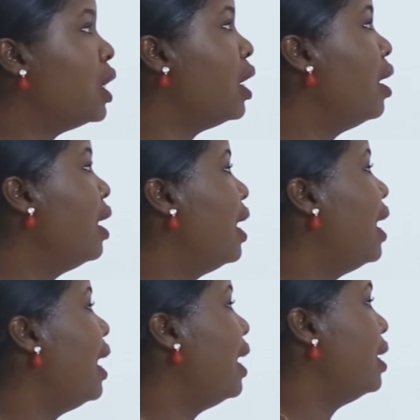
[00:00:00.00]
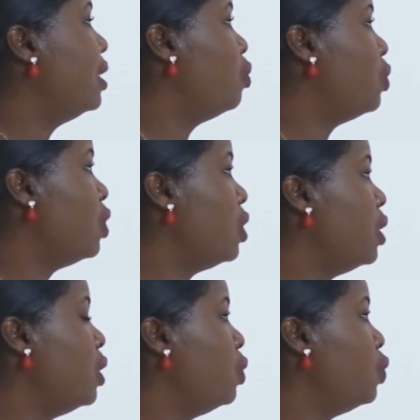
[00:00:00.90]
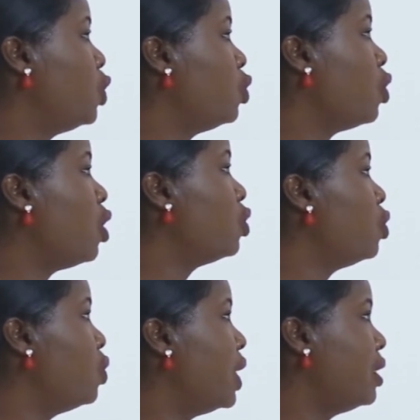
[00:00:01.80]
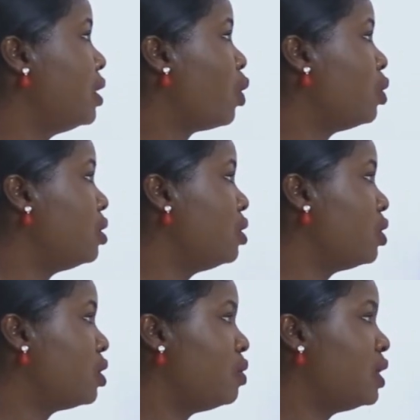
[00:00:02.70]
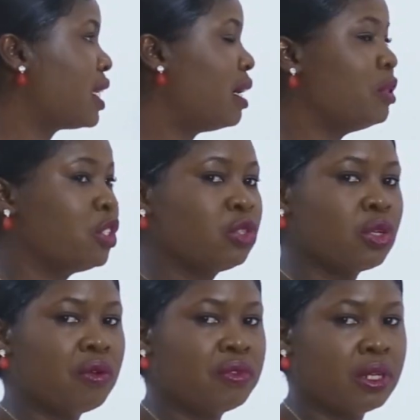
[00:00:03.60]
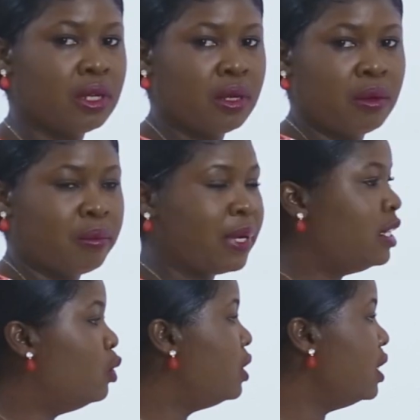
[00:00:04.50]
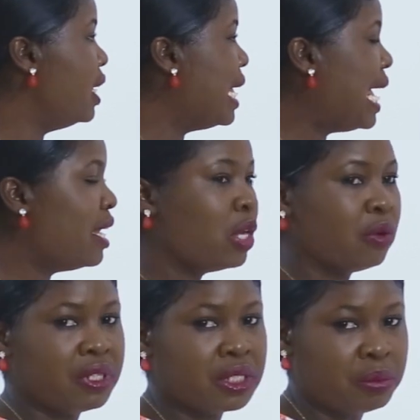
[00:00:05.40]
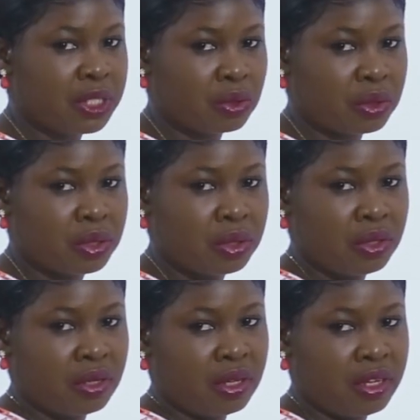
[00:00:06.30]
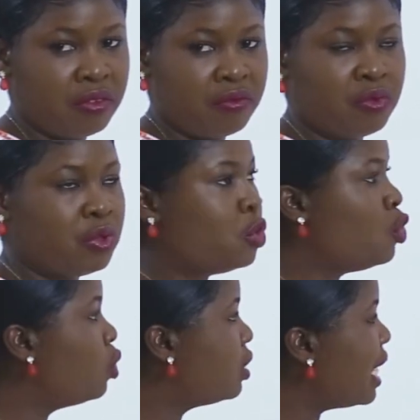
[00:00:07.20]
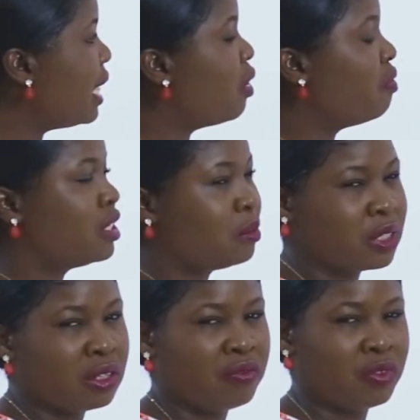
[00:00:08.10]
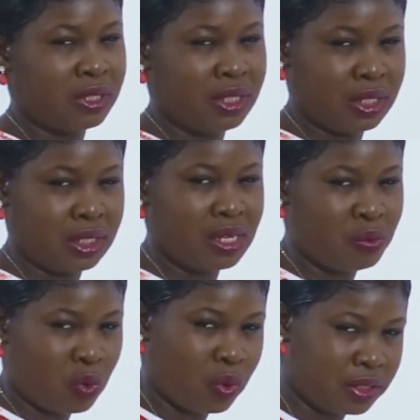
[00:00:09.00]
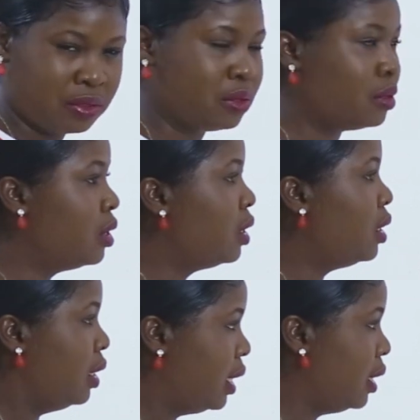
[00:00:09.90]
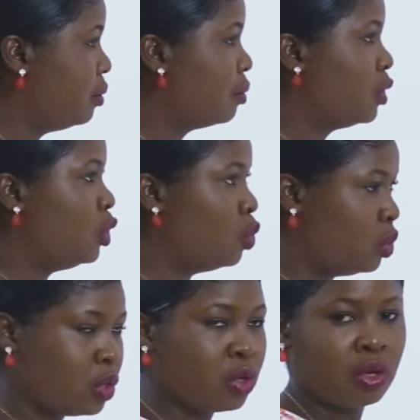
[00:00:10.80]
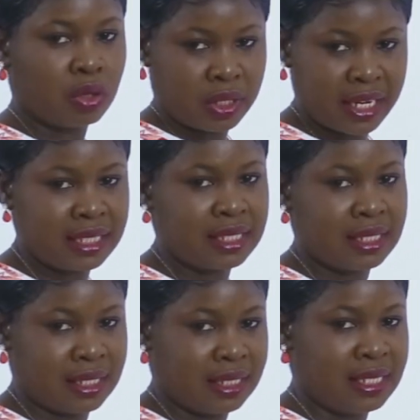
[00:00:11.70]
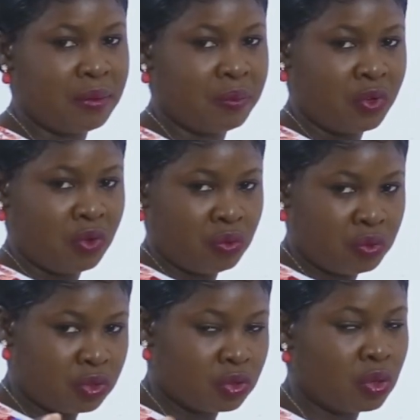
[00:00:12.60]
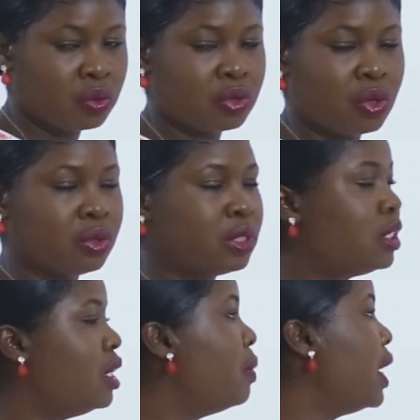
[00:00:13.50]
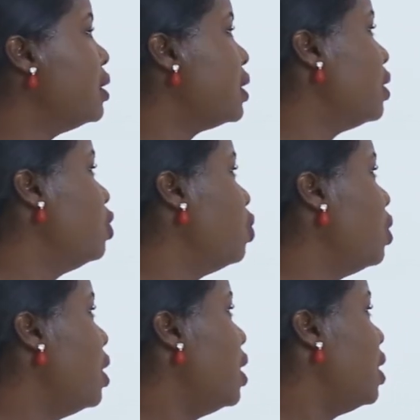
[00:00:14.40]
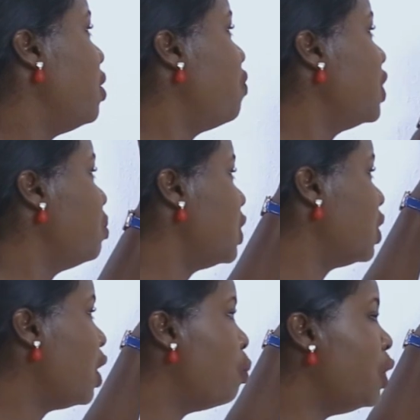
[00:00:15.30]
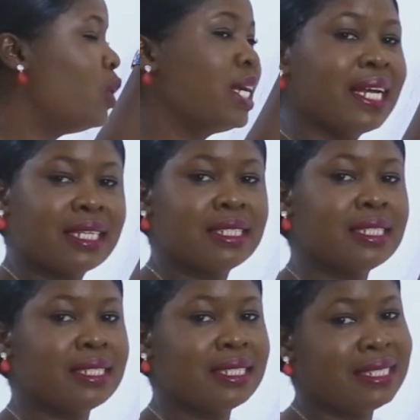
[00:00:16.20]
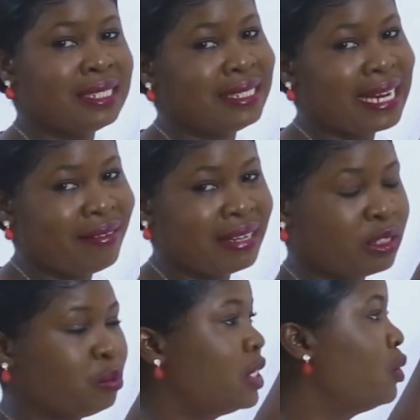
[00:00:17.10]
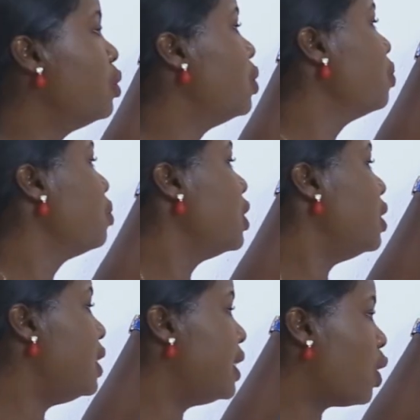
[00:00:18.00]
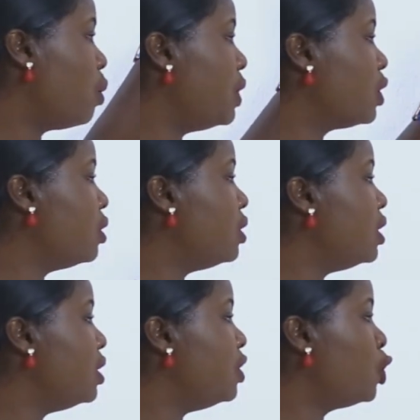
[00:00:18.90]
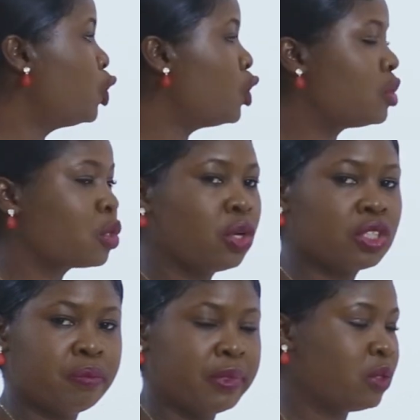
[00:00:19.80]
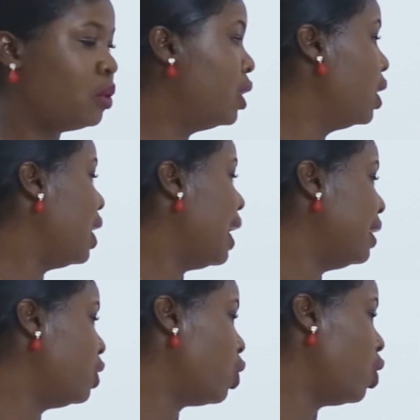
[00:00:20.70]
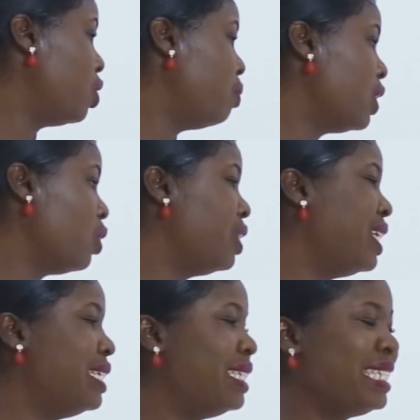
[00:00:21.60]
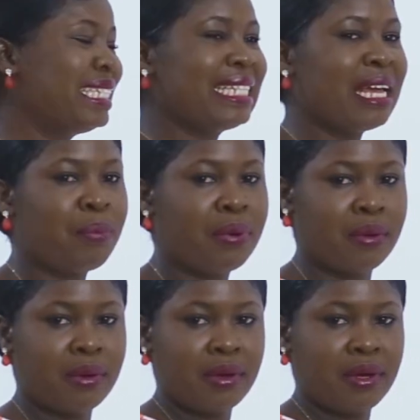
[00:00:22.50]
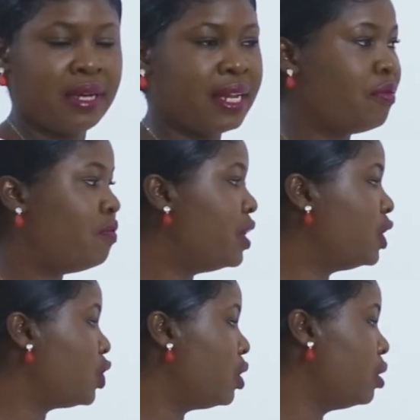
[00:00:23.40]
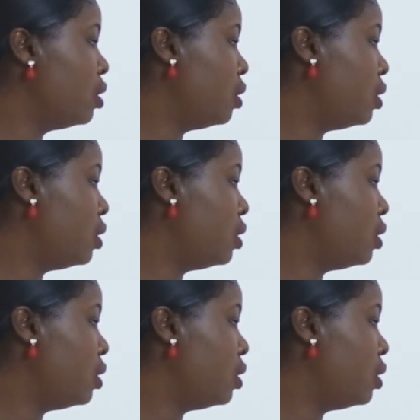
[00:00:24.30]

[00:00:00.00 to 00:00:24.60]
other, and we should also know that the continuous series can be solved by using any of this method. If you use any of this method for the same question, then you would get the same result or the same answer. So the first method I will be looking at is the direct method. The second method is the shortcut method, and the third method is the step deviation